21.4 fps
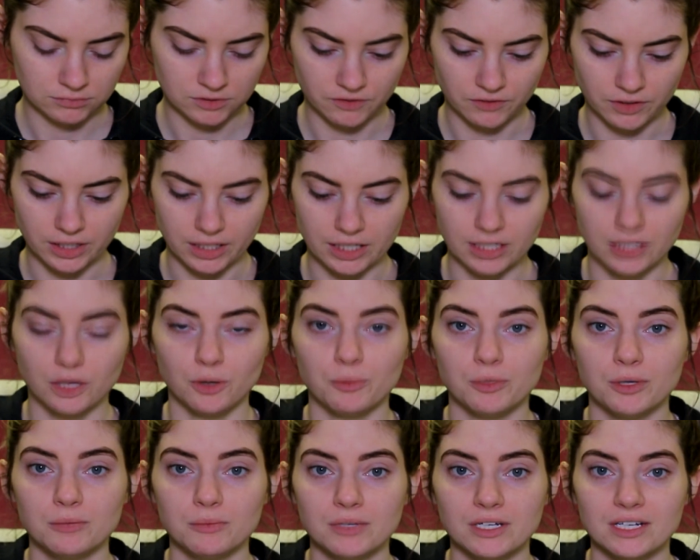if I can get it
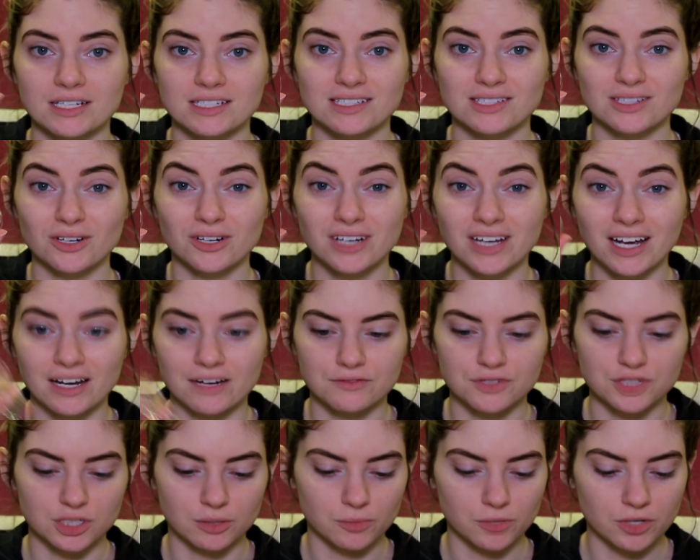open, because it's already kind of
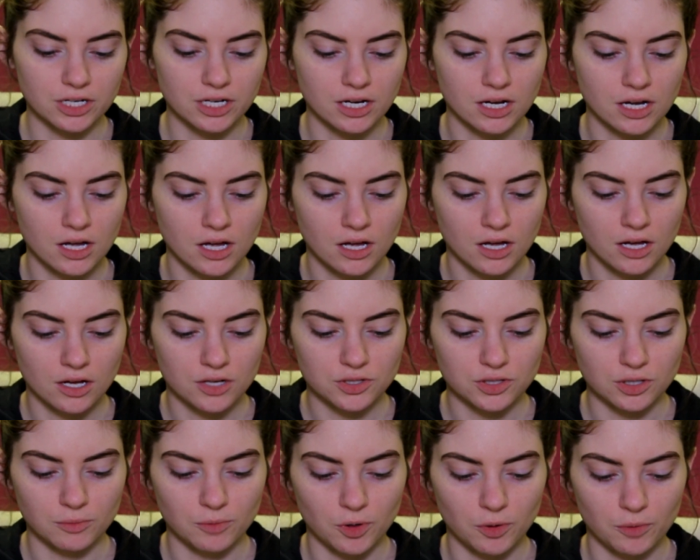shimmery, so
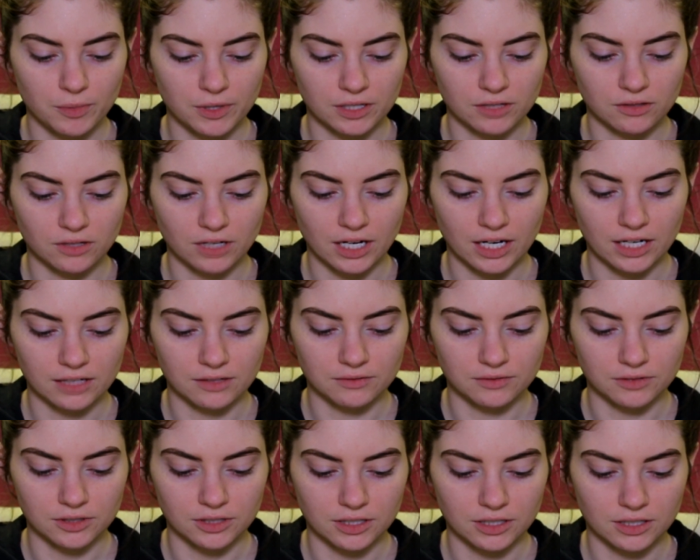I'm hoping it'll kind of
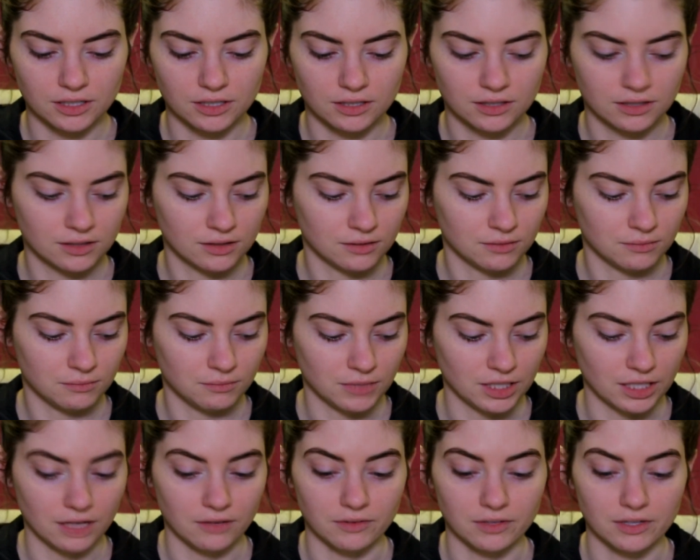look,
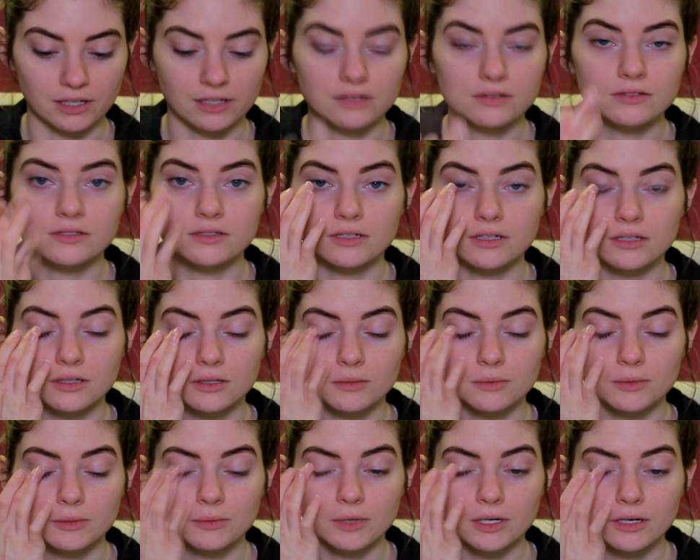make everything else look a little
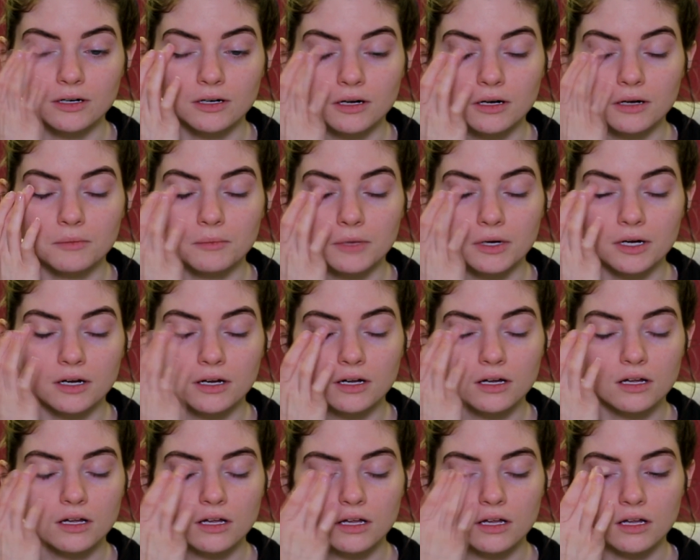bit better on my
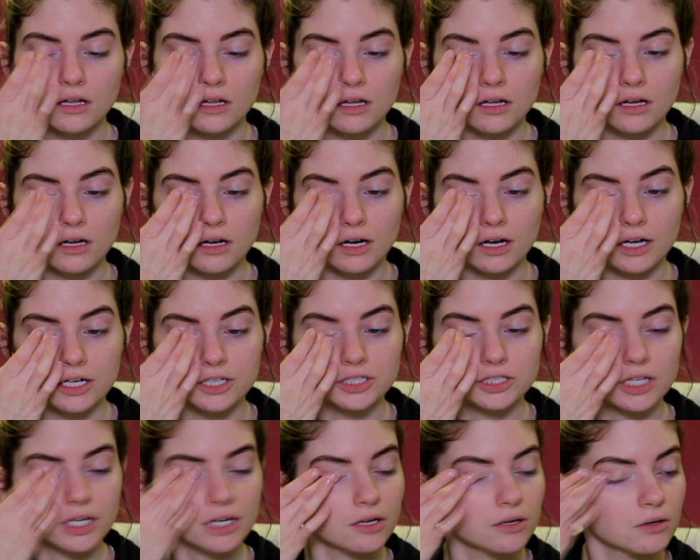
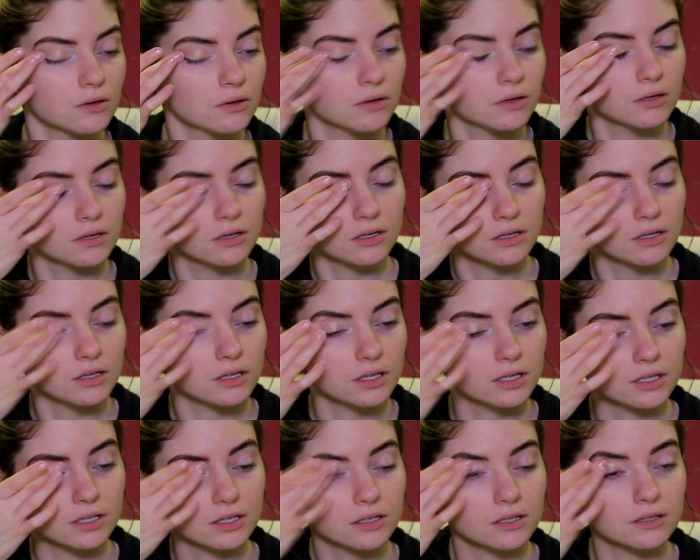eyeshadow
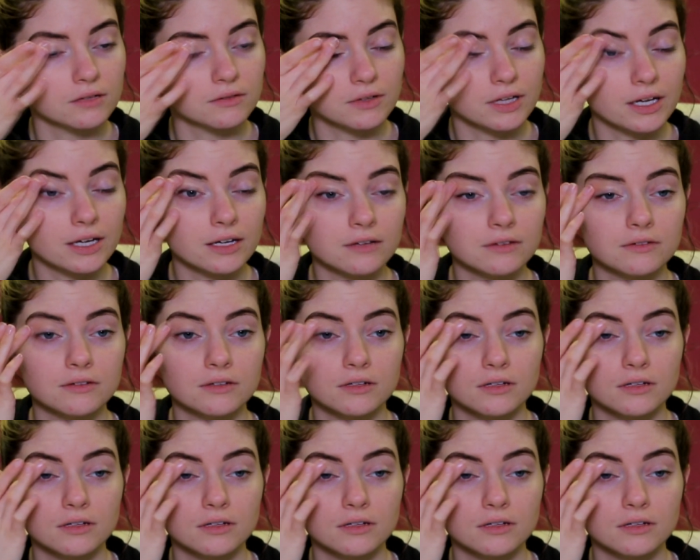end of life.